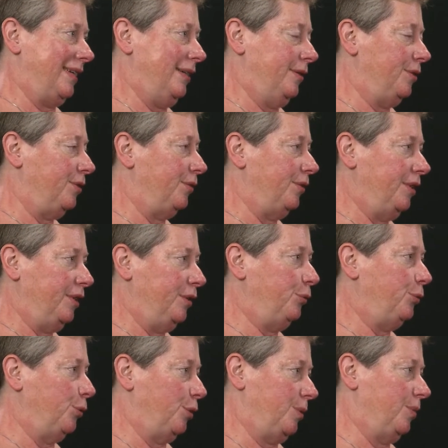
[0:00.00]
accounts for nearly
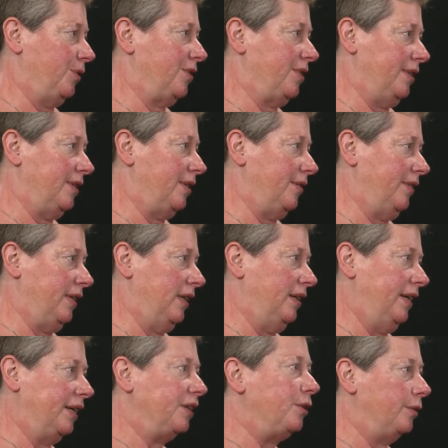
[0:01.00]
40% of the
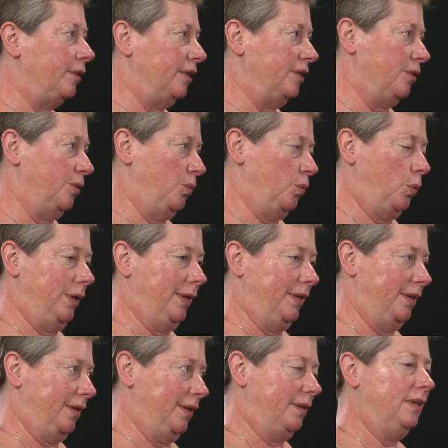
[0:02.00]
electorate, and
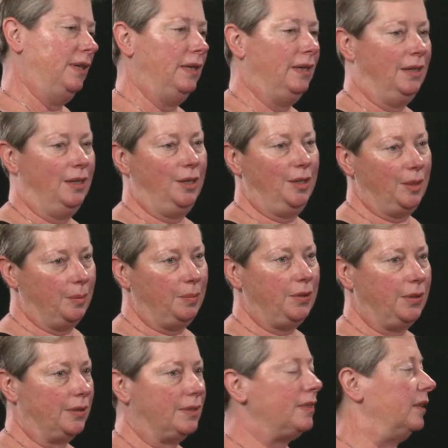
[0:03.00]
where her
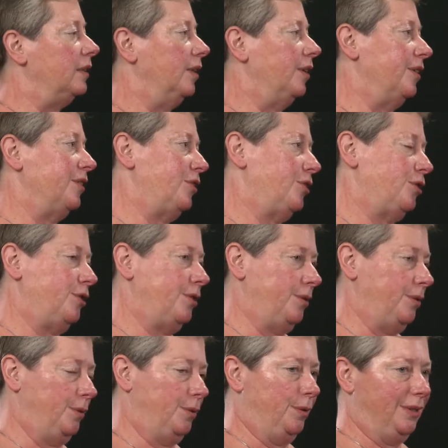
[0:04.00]
party lost
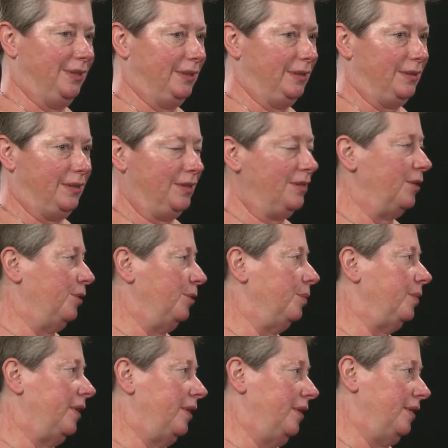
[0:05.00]
to
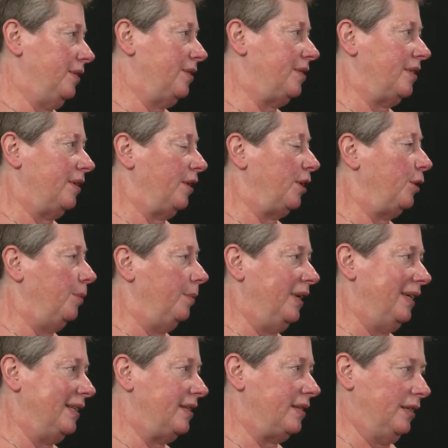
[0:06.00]
dissident Peronist Sergio
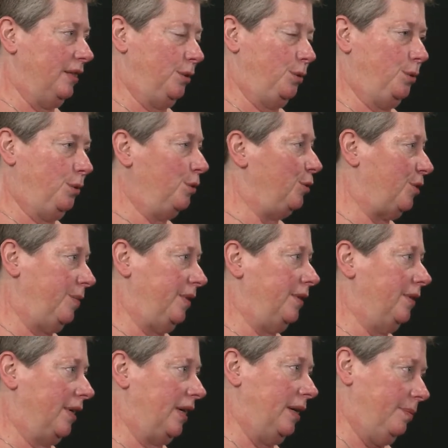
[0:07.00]
Massa, who used to be
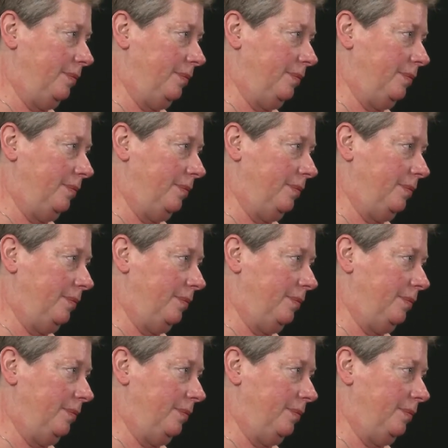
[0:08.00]
her